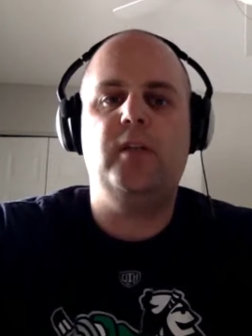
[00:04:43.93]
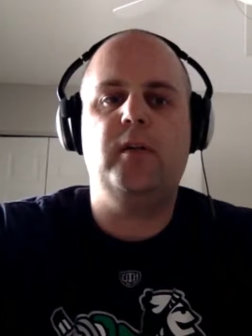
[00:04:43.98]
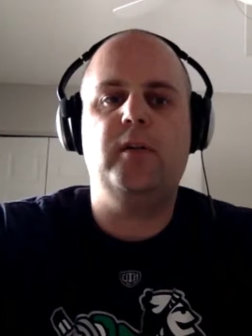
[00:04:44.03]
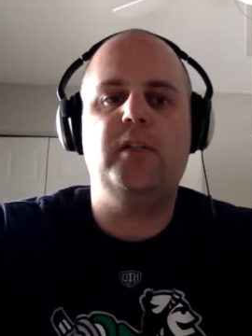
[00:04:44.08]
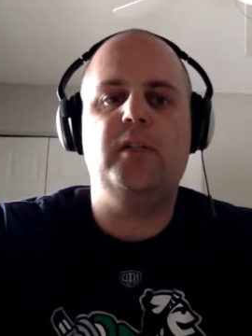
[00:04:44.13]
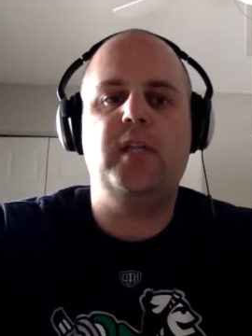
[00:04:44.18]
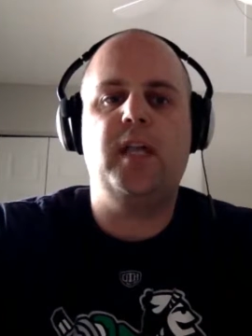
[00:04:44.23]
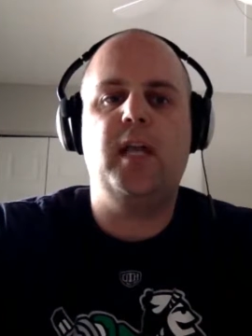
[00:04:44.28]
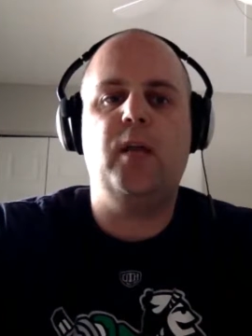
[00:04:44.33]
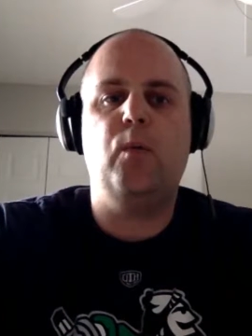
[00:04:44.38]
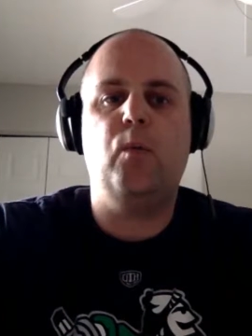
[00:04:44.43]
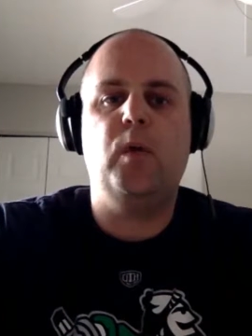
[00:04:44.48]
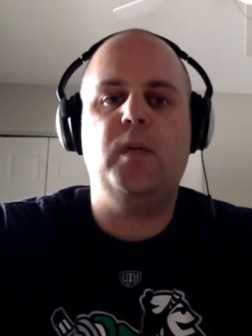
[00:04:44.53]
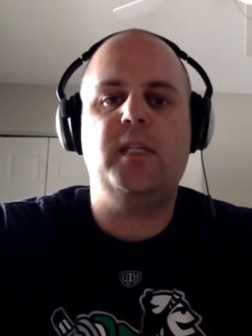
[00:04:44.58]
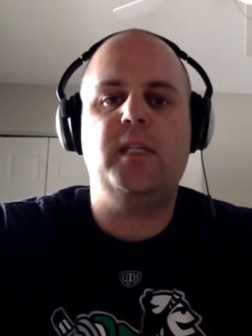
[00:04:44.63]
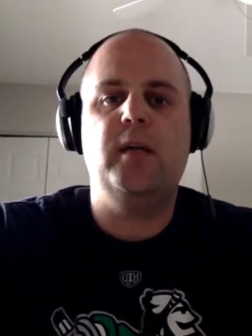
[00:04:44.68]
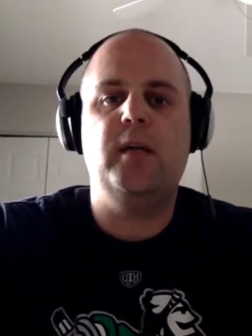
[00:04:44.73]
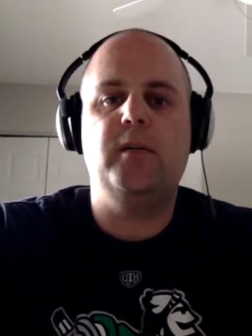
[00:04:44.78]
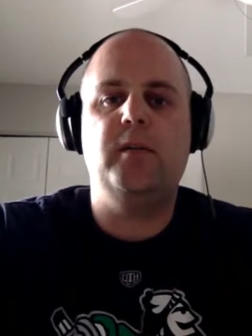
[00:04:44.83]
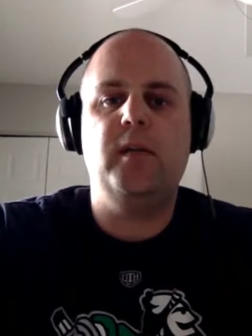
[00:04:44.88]
to understand
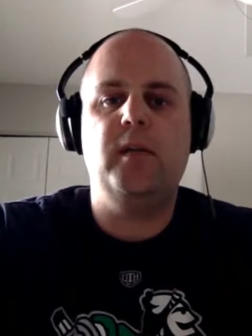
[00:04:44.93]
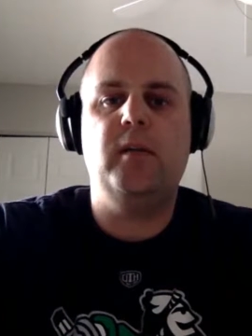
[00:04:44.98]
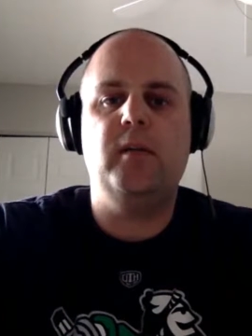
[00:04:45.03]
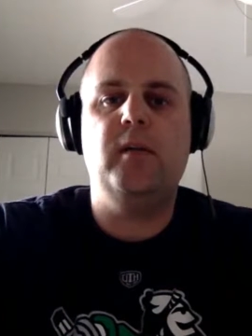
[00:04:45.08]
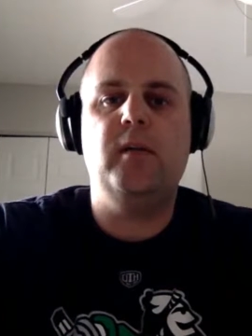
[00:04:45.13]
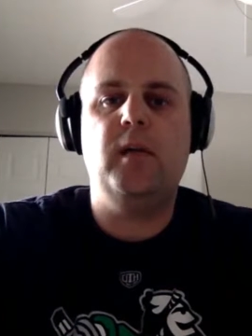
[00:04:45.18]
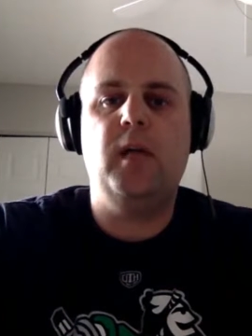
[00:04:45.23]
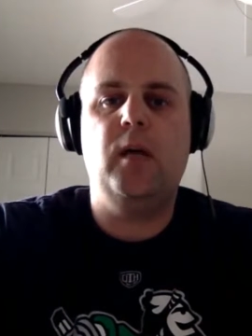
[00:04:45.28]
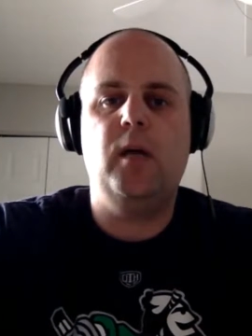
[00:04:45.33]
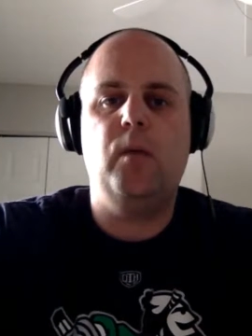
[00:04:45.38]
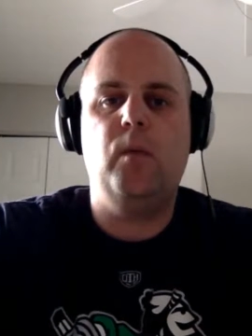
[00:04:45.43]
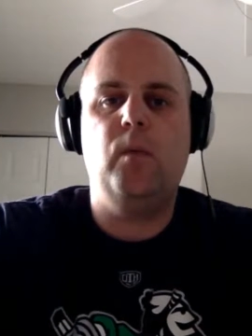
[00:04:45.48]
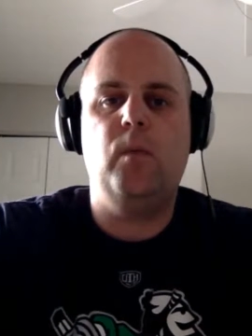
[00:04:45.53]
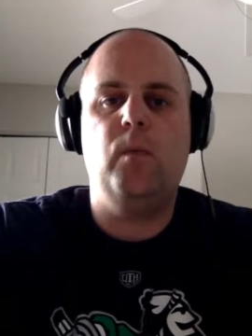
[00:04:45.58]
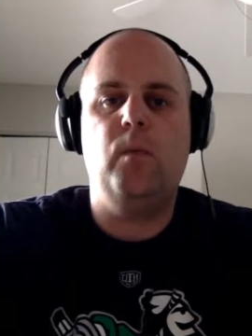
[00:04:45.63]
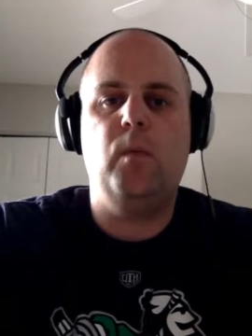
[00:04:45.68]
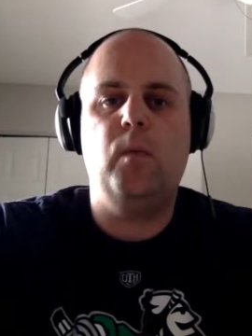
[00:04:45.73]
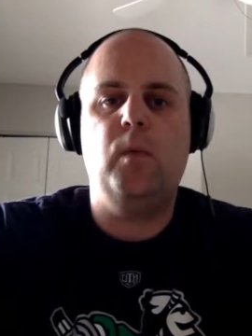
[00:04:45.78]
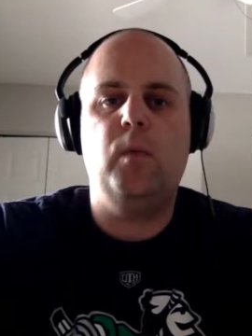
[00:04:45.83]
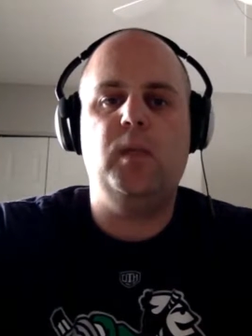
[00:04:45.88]
what's out there
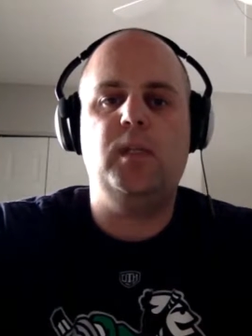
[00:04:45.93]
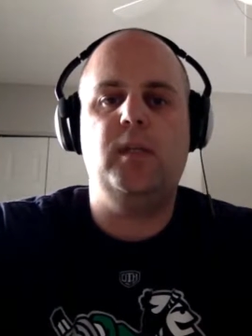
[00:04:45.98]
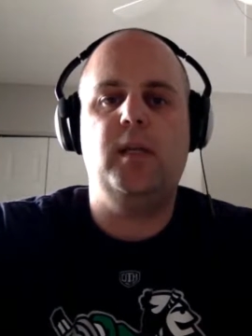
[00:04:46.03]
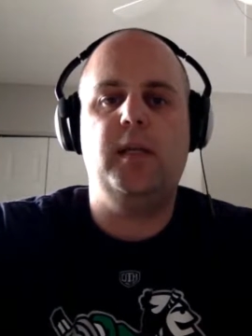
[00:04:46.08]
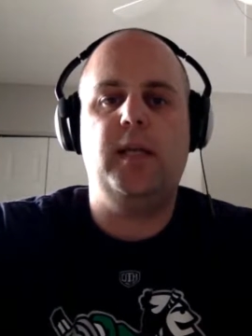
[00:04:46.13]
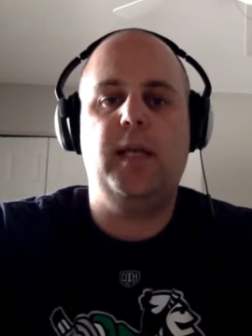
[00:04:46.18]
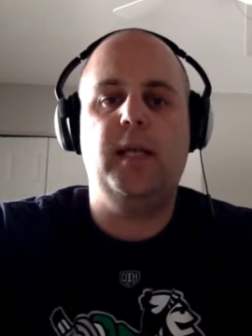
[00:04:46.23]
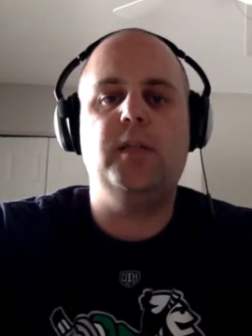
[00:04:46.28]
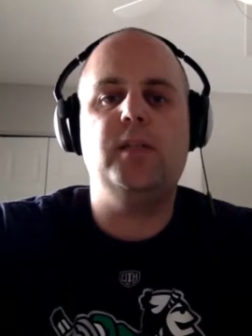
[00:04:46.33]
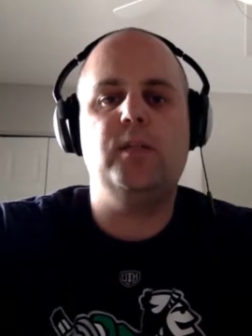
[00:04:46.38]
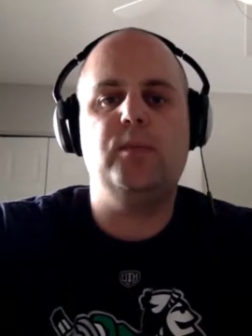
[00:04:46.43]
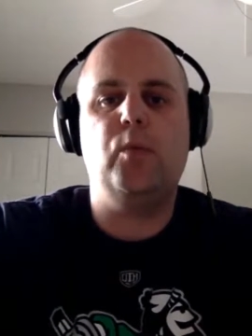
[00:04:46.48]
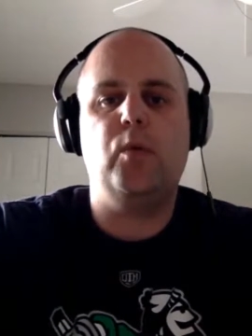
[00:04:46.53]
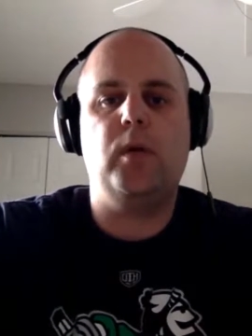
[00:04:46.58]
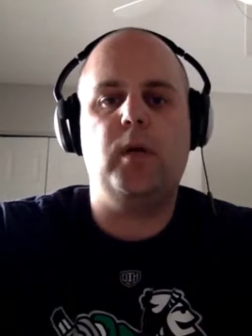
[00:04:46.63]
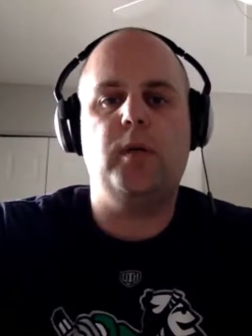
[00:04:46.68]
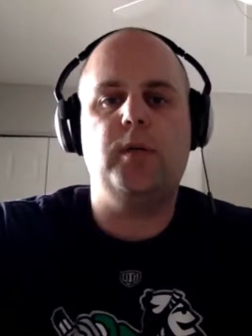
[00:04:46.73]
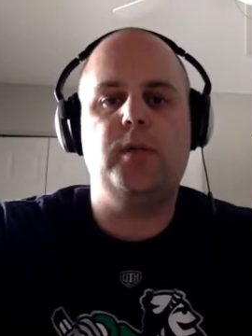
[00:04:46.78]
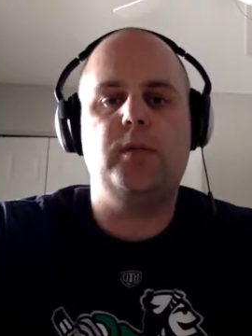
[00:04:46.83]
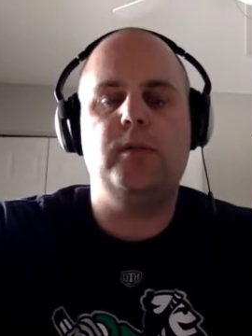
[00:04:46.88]
and what can
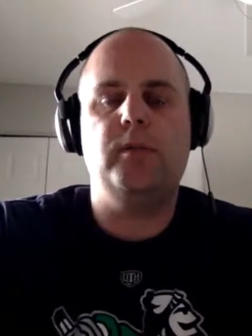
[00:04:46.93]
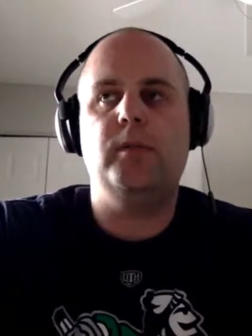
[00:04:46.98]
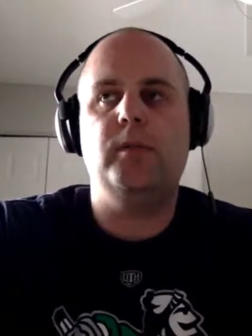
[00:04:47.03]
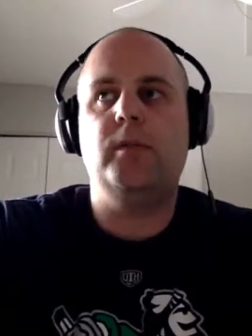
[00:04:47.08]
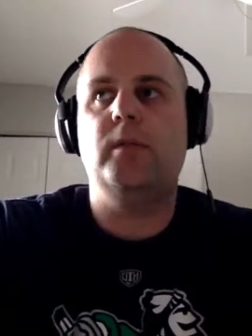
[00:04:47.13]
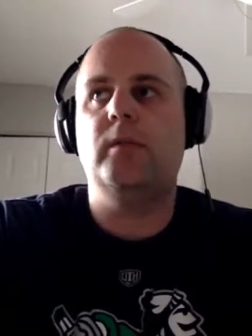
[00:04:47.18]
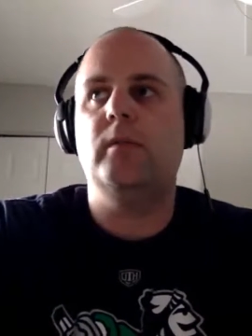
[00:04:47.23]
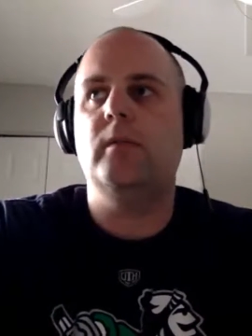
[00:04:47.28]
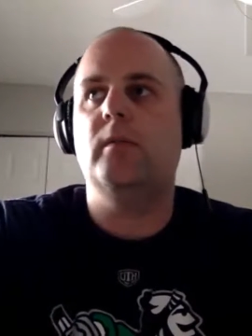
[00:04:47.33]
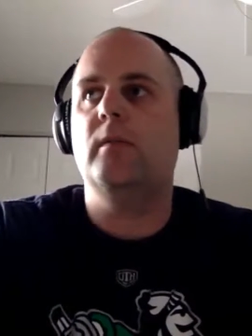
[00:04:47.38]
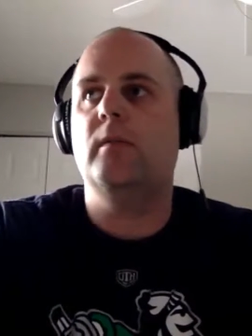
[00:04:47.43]
support our students.